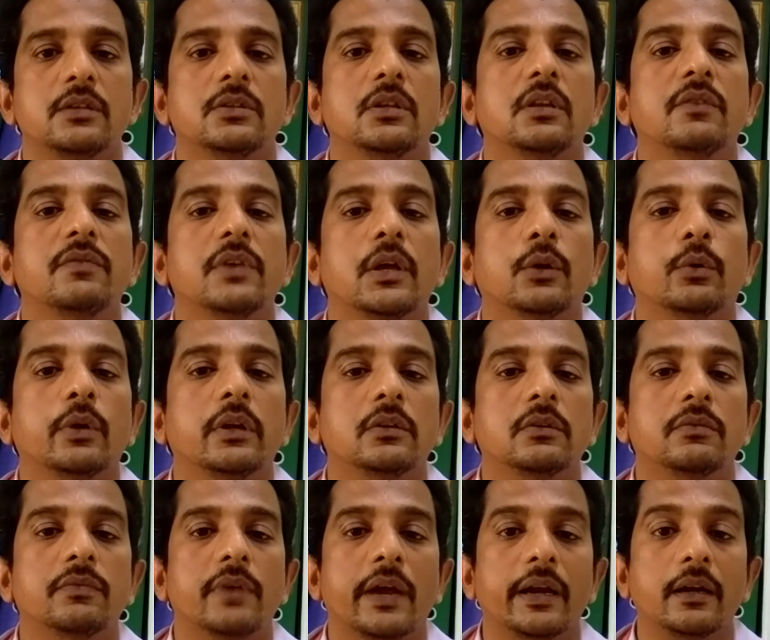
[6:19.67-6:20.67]
we are going to
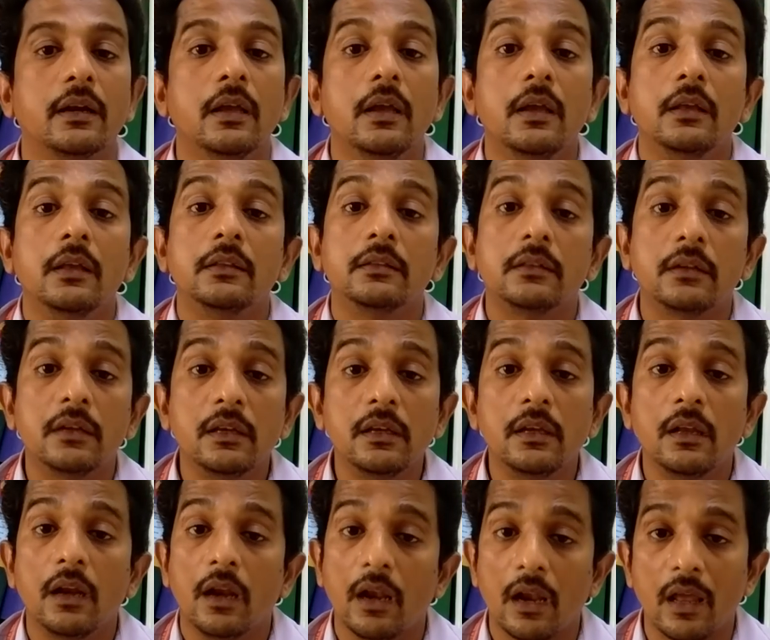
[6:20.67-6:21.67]
find three
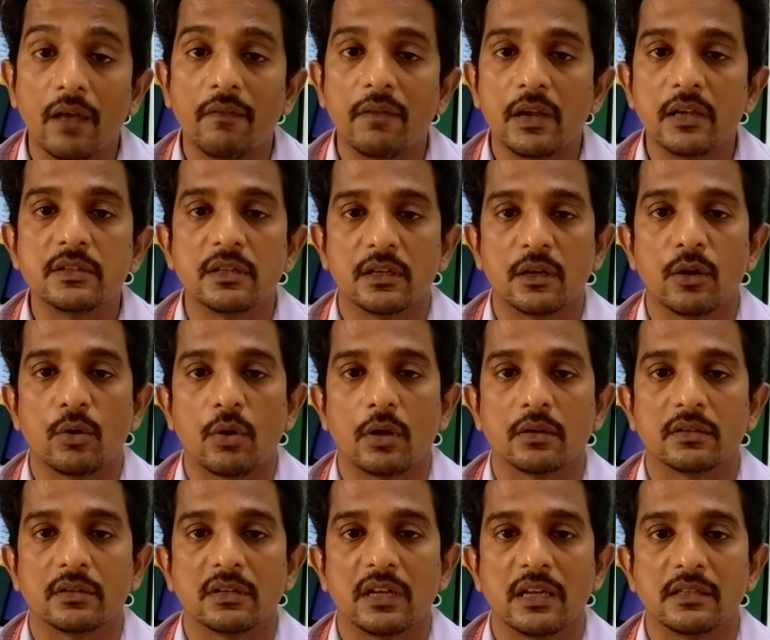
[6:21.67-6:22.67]
levels in an
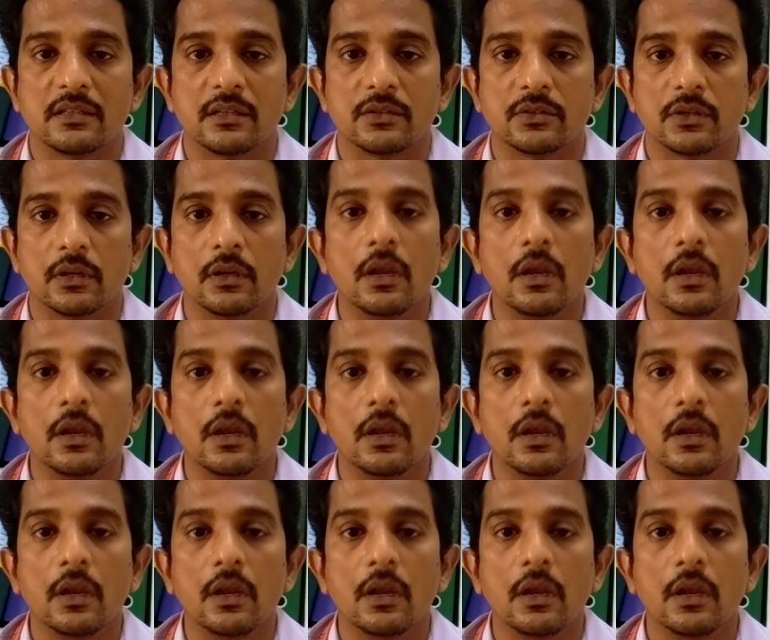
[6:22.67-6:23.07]
organization.